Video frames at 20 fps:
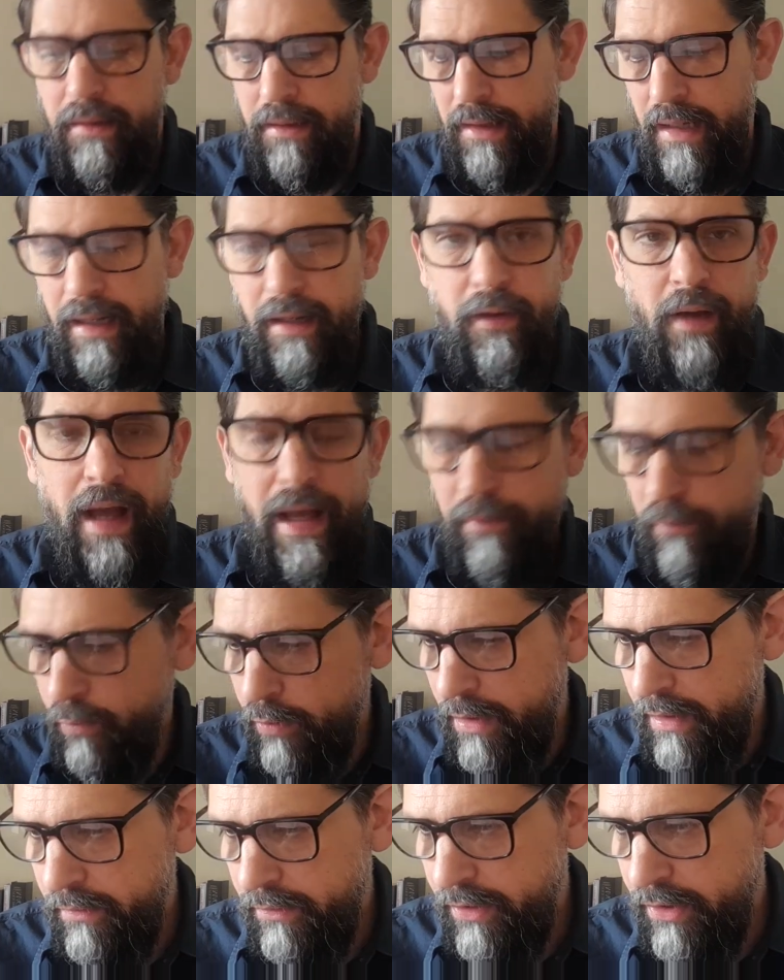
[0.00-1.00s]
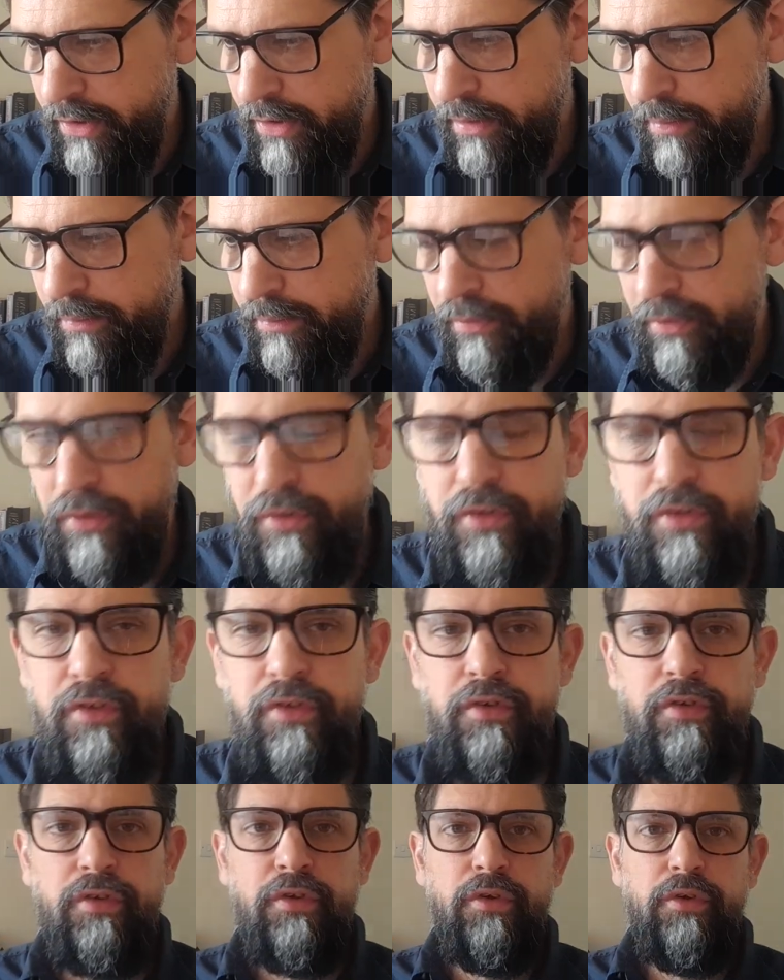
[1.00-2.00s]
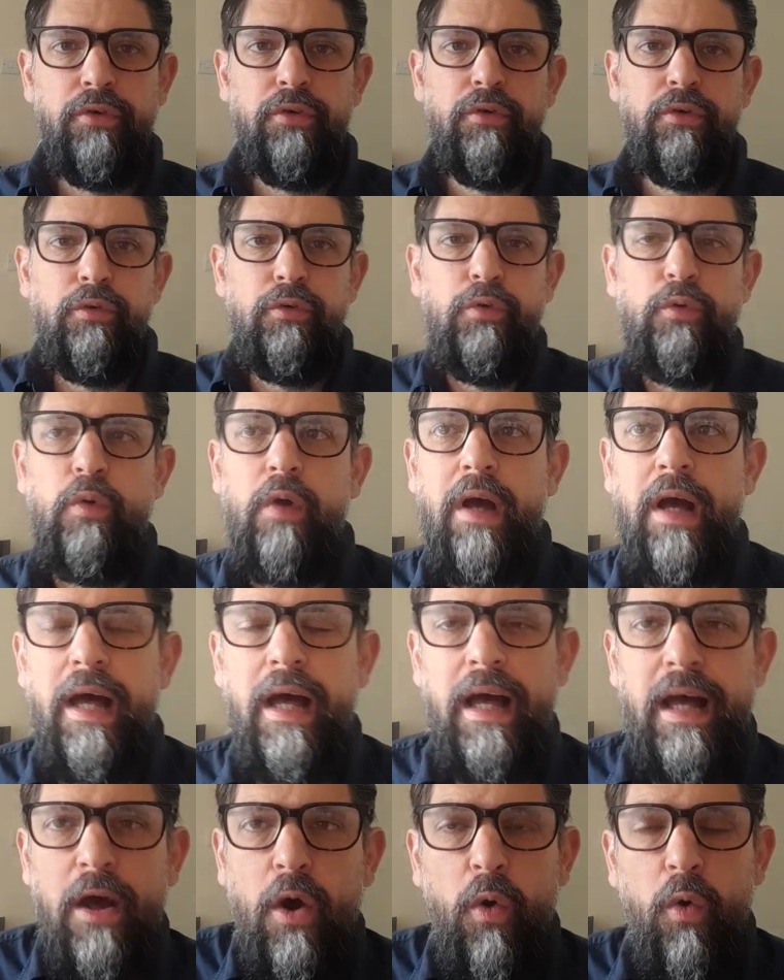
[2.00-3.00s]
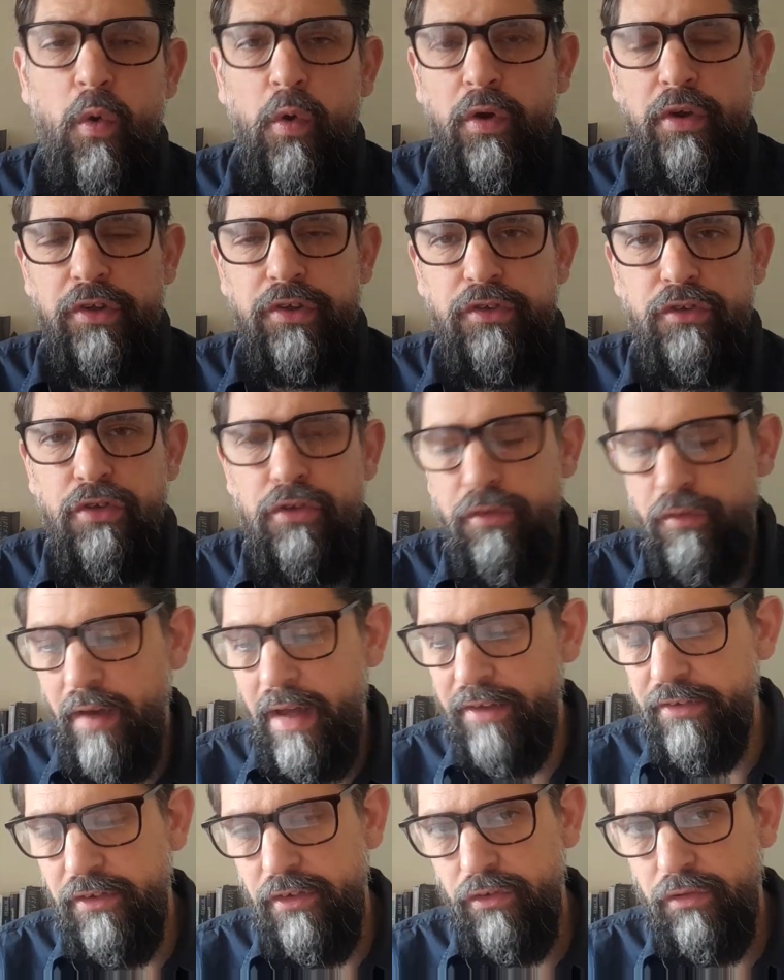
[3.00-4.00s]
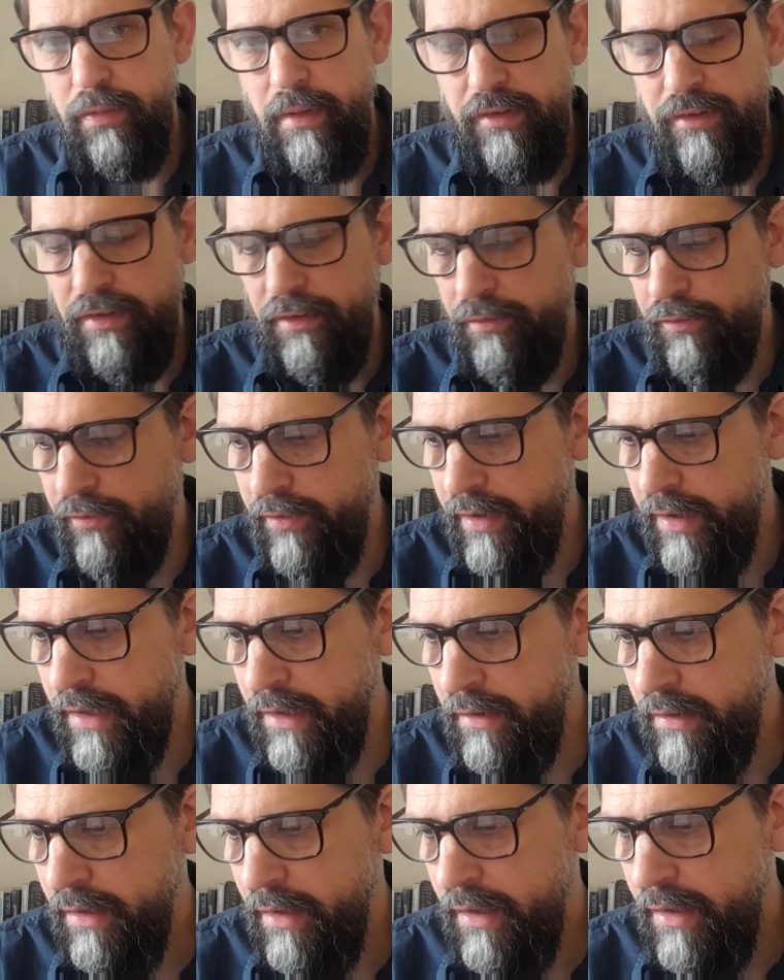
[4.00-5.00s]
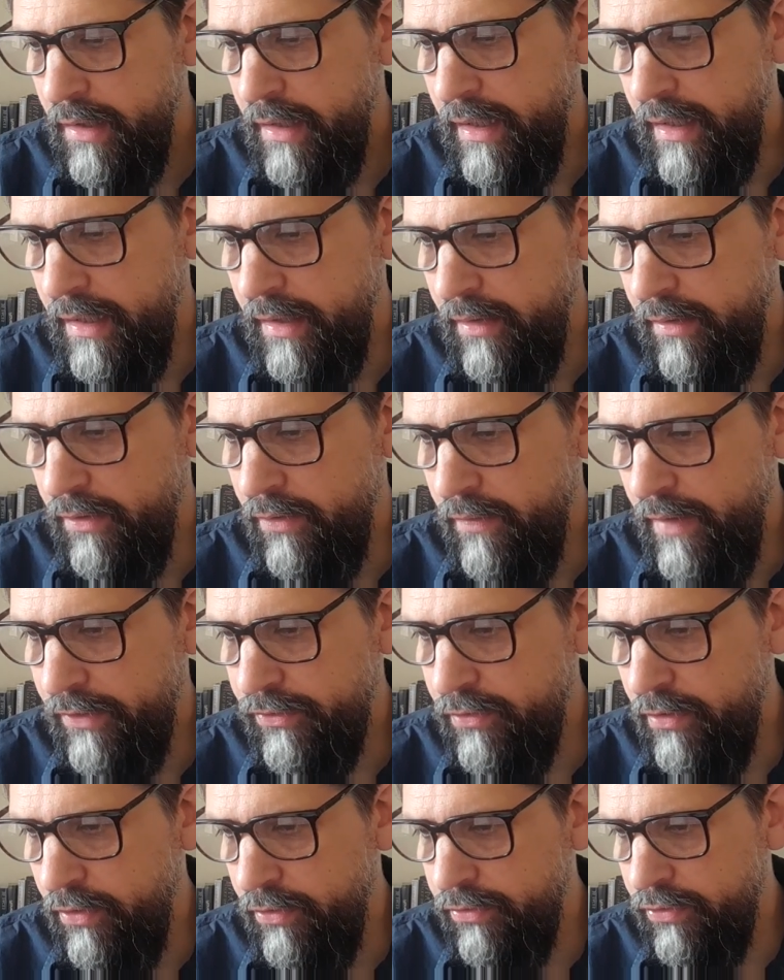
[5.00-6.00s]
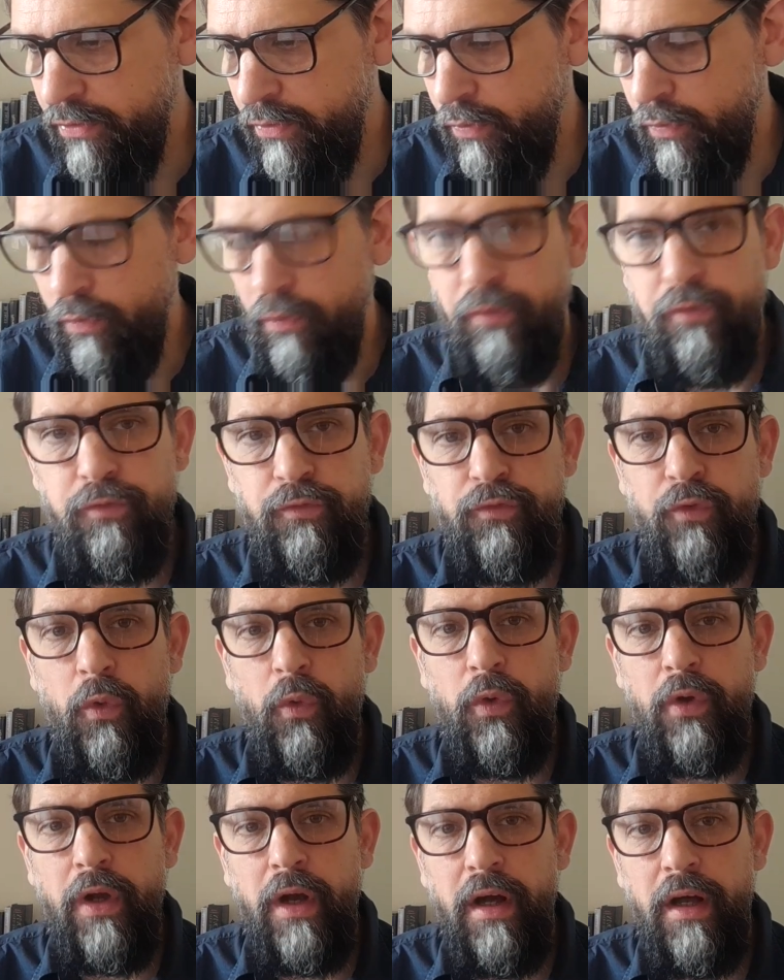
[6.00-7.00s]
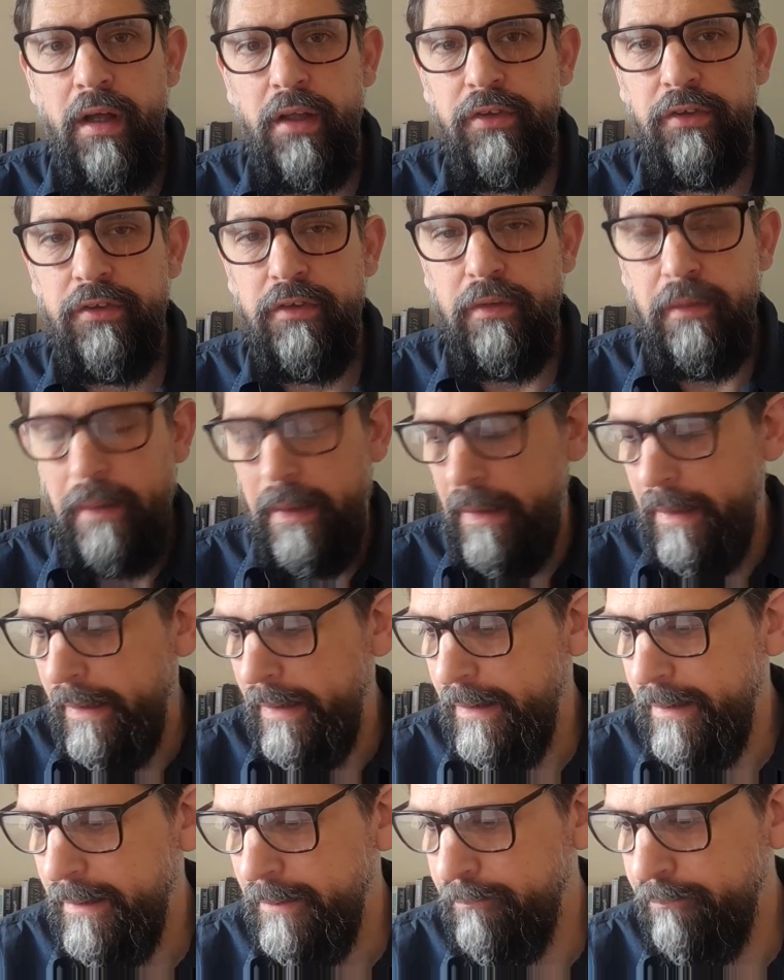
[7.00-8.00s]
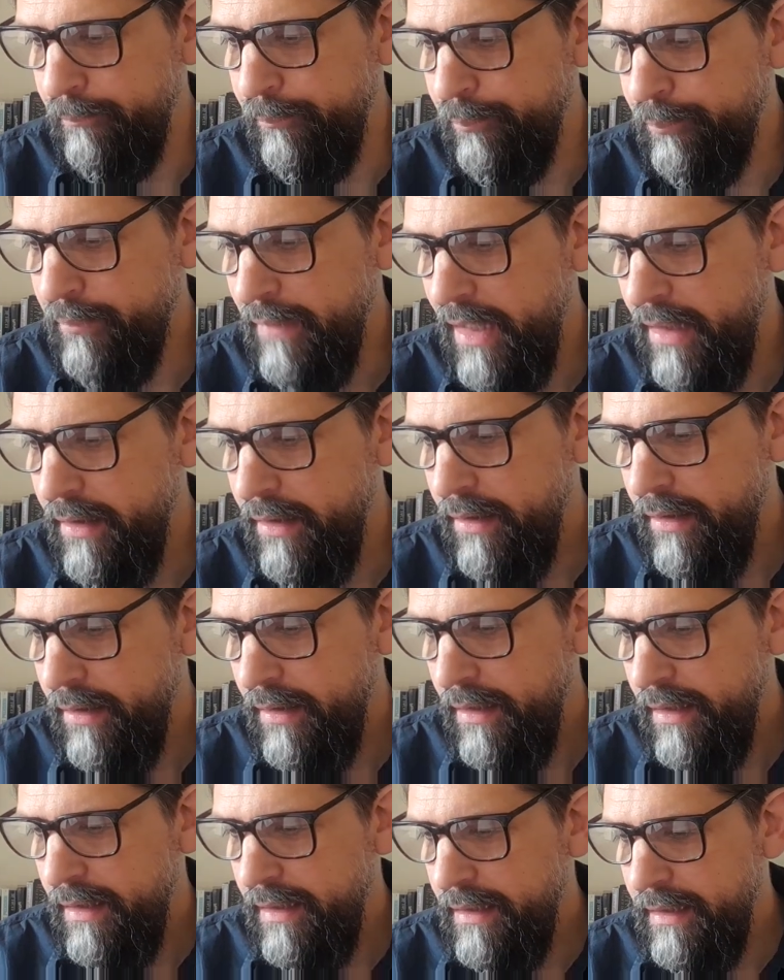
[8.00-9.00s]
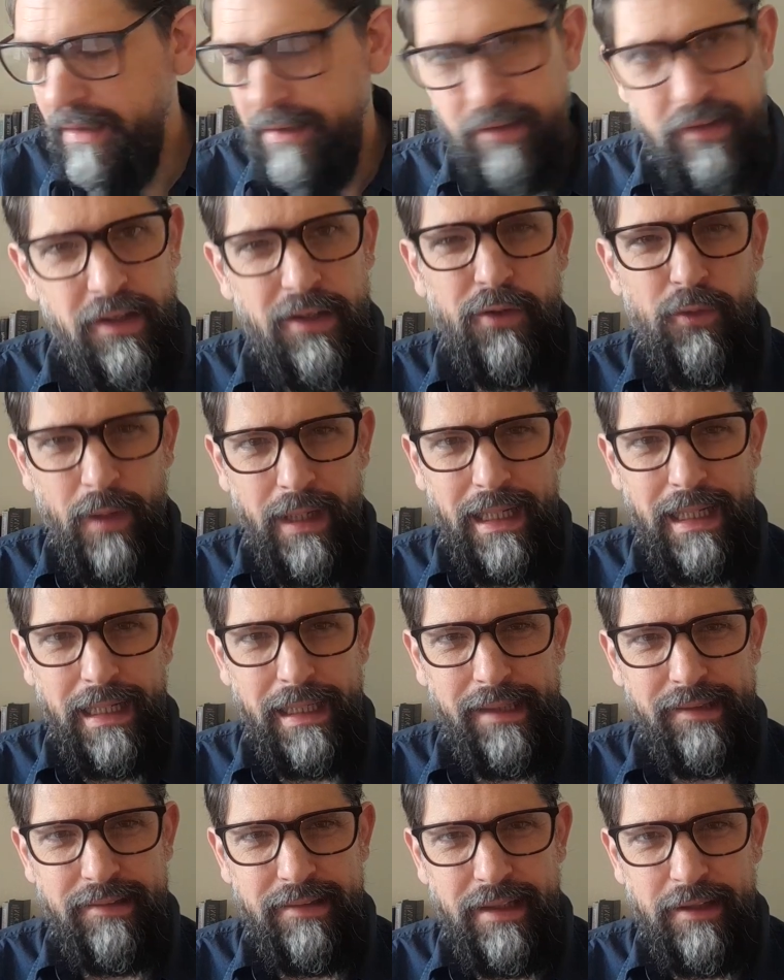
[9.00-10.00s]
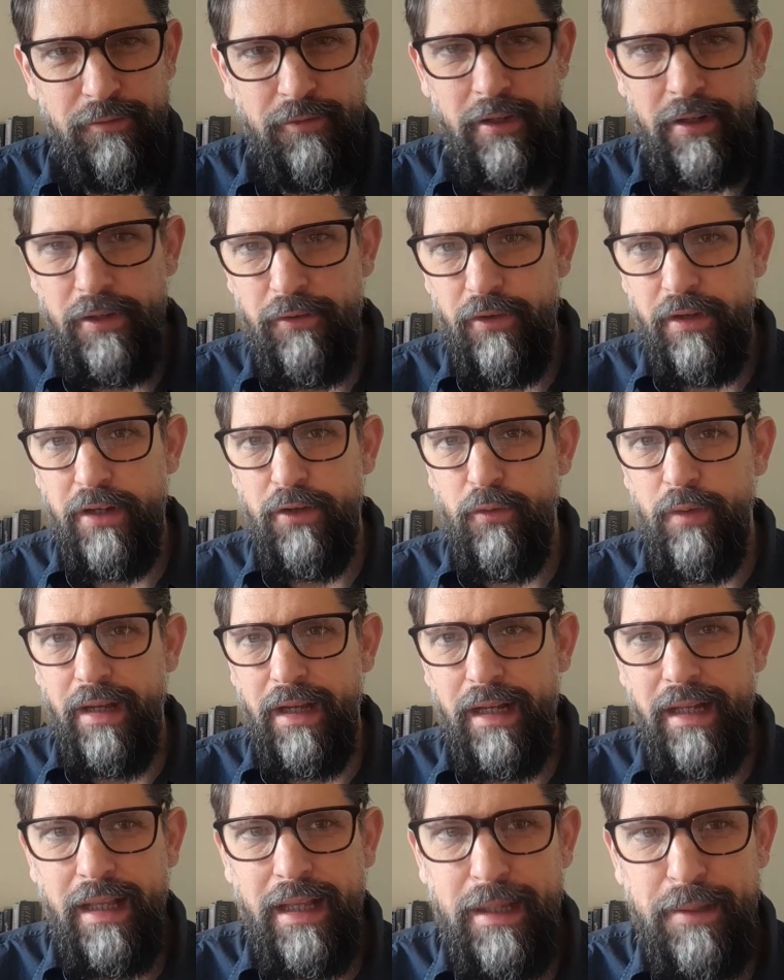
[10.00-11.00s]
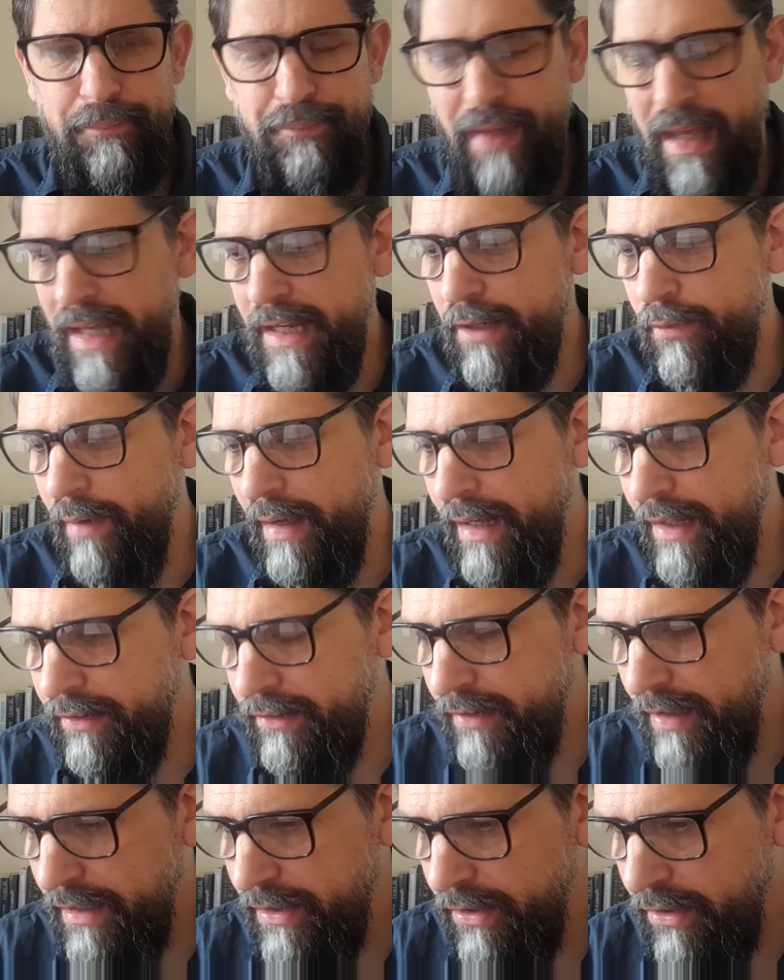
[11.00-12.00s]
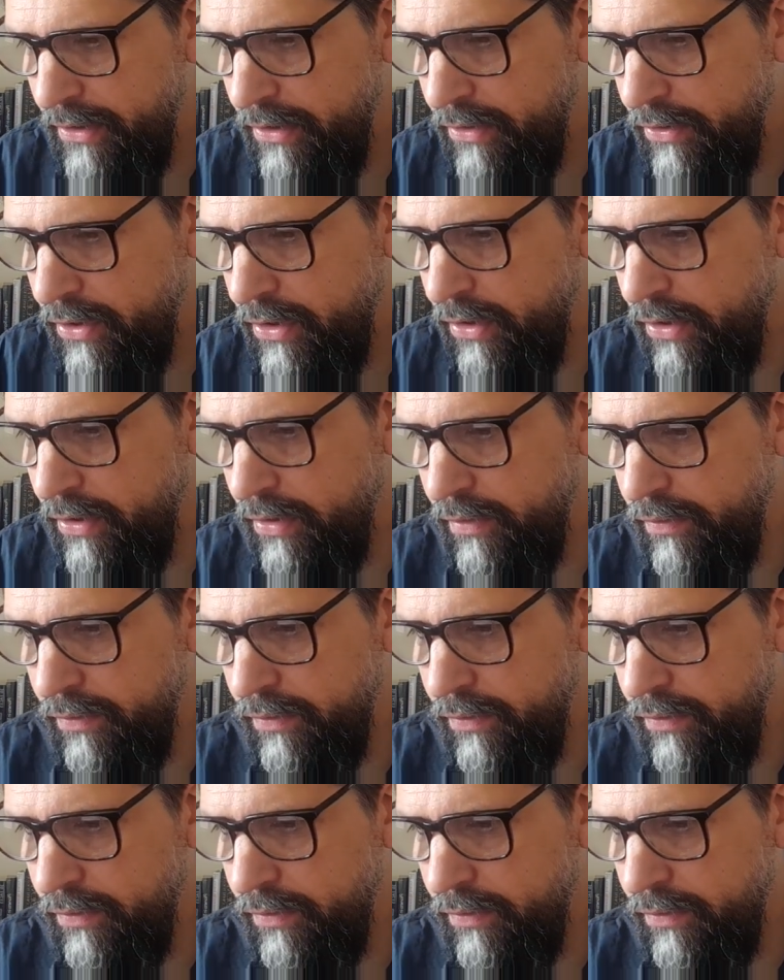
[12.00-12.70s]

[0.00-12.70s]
Hello and welcome to August 2023, your astrological forecast. It's going quickly, isn't it? Very, very quickly. Anyway, let's take a look at